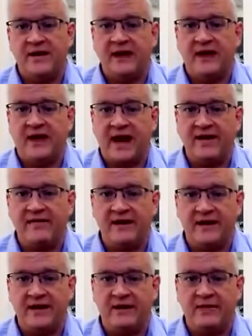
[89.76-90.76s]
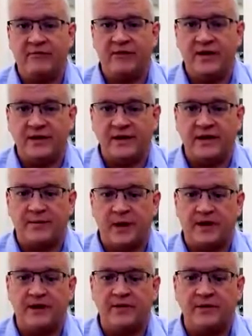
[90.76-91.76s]
having the real estate
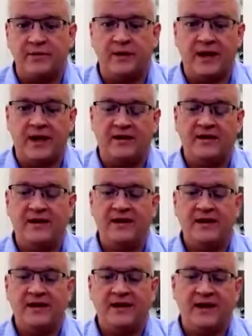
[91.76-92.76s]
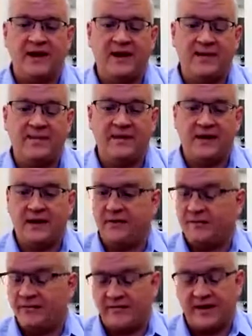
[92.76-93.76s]
market do well,
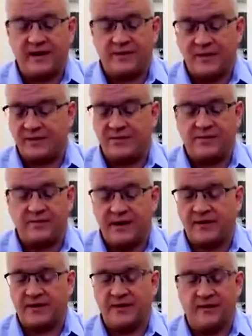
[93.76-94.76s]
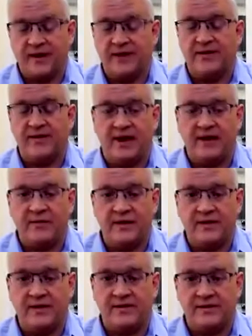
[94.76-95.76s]
frankly, much better than we had thought when
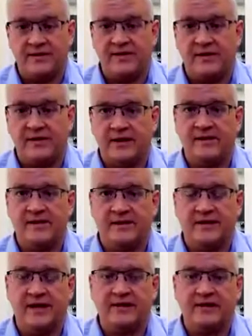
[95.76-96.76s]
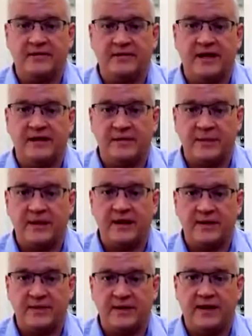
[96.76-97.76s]
this had started. So that's turned out to be better
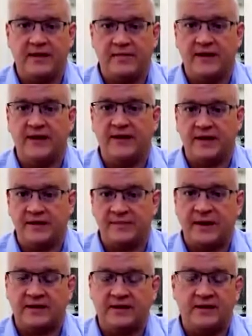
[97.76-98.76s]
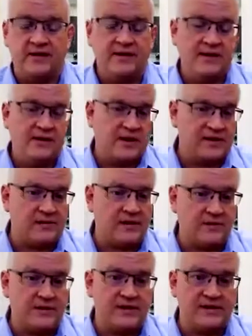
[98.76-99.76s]
than we expected. But certainly
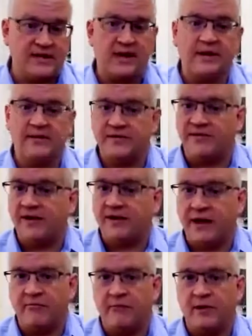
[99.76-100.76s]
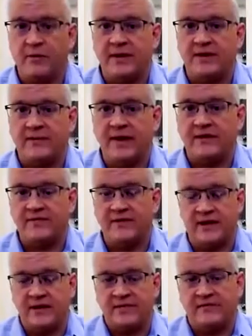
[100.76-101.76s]
was a challenge to figure out really what that meant for the
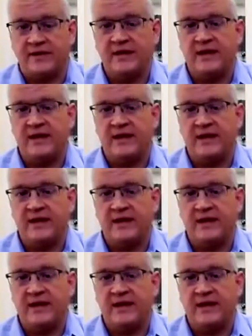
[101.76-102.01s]
industry.